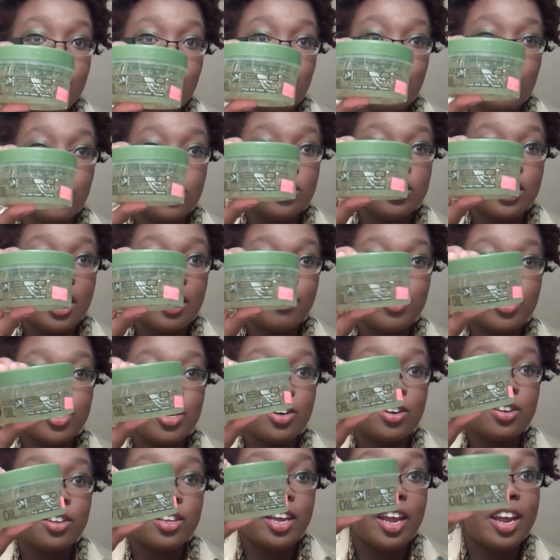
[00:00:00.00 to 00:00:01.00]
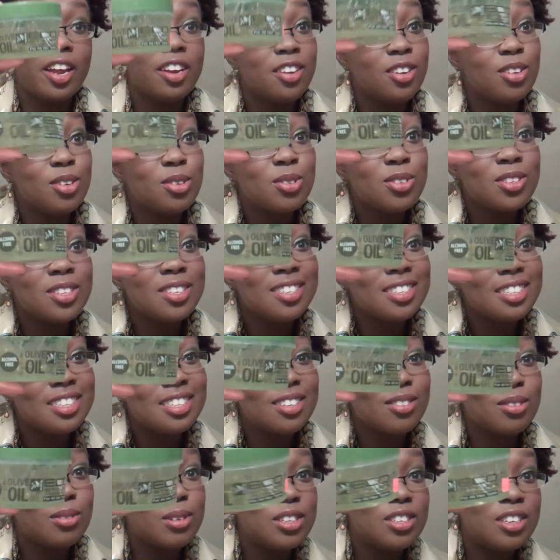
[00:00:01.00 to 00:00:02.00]
which every curly head uses,
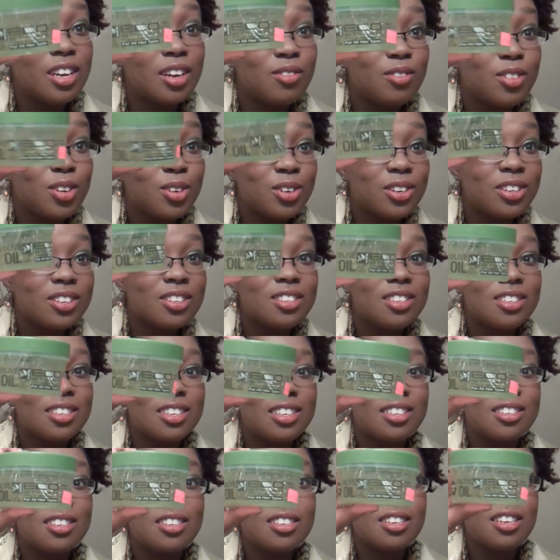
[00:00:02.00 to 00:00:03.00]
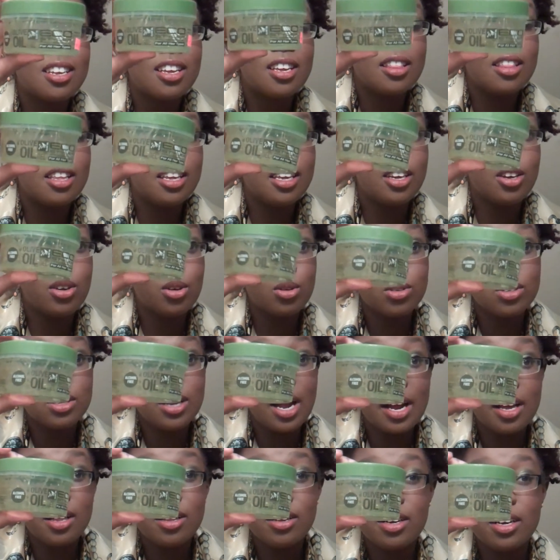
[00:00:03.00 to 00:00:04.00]
which I've noticed is the Eco
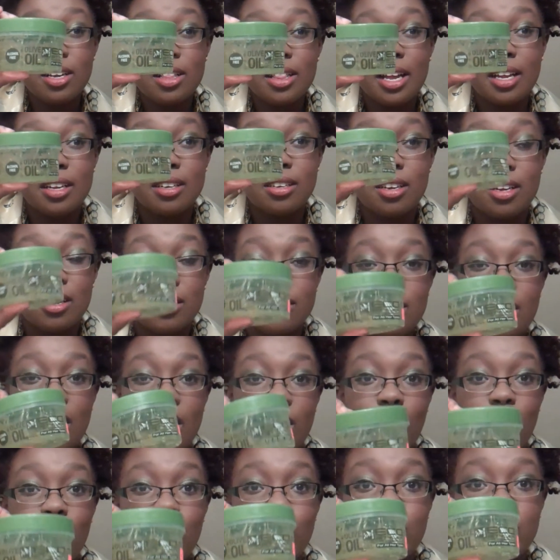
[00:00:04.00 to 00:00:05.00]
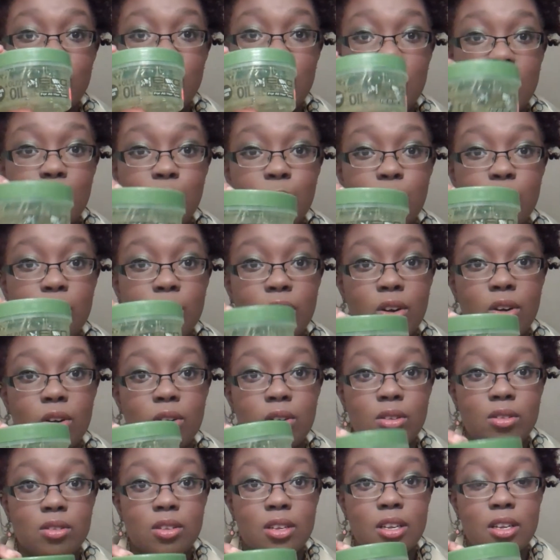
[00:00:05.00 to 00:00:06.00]
Styler, and that does help keep your
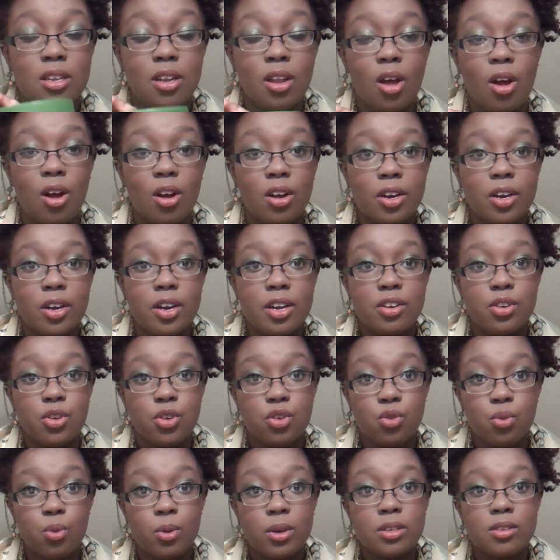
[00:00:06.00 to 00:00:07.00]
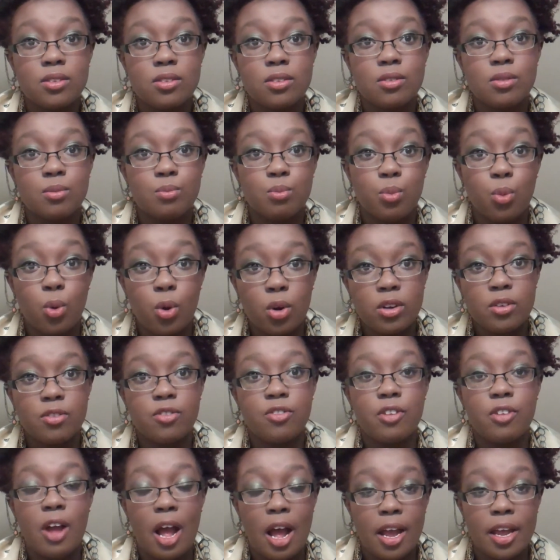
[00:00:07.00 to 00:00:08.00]
curls in longer and your twists more
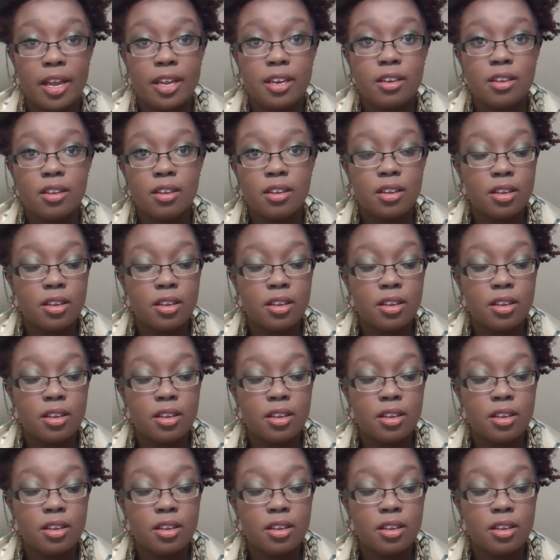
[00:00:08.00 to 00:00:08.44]
defined.